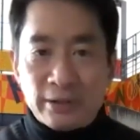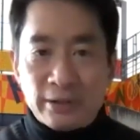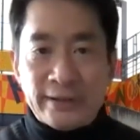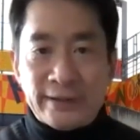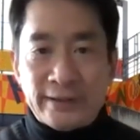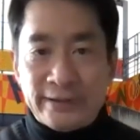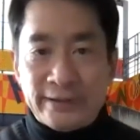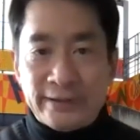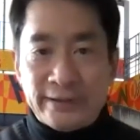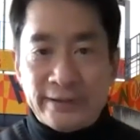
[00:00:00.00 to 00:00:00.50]

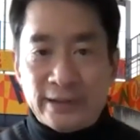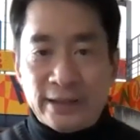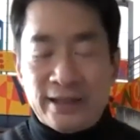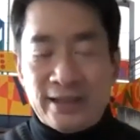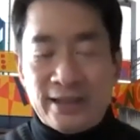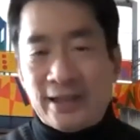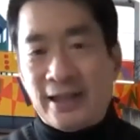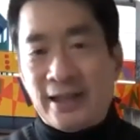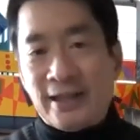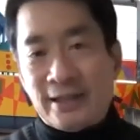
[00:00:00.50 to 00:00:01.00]
And
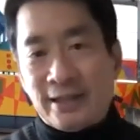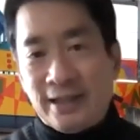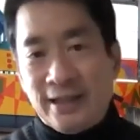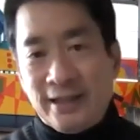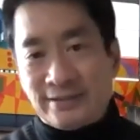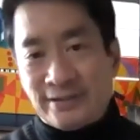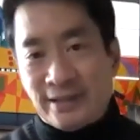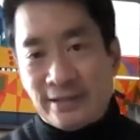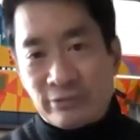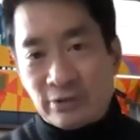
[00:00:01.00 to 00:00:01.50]
again,
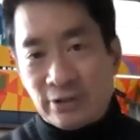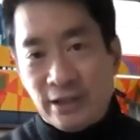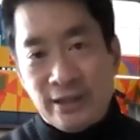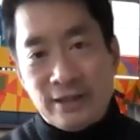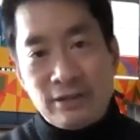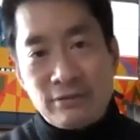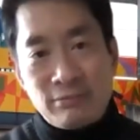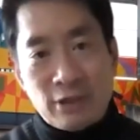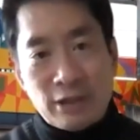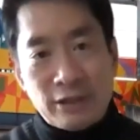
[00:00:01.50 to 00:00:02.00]
as I relate
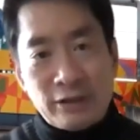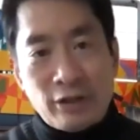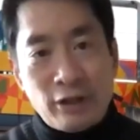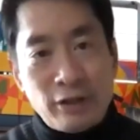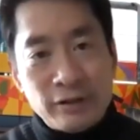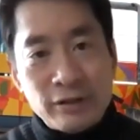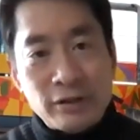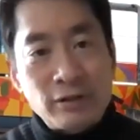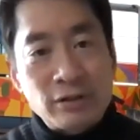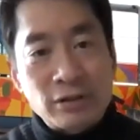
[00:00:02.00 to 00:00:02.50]
in my
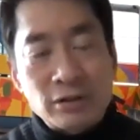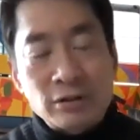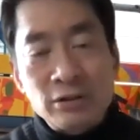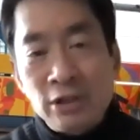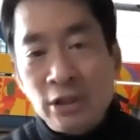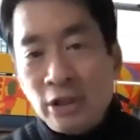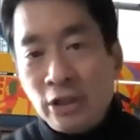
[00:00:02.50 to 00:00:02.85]
article,